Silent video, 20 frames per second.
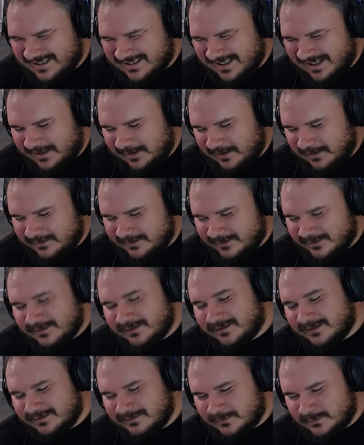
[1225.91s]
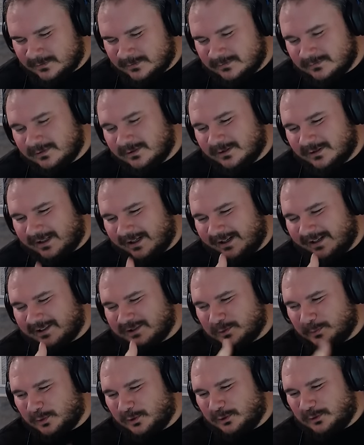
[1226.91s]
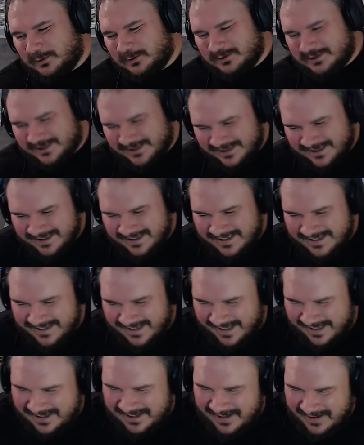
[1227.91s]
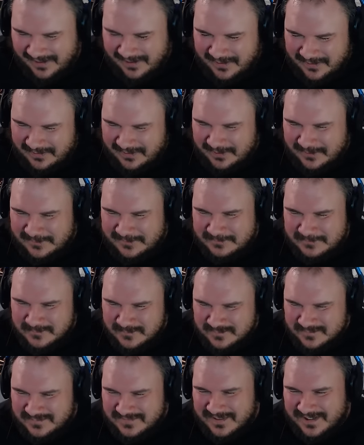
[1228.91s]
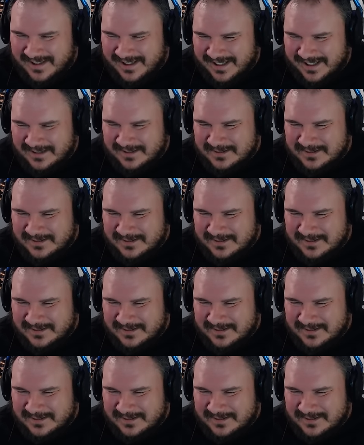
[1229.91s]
"Hey, you know, can I get some more noodles? Like, you know, look at."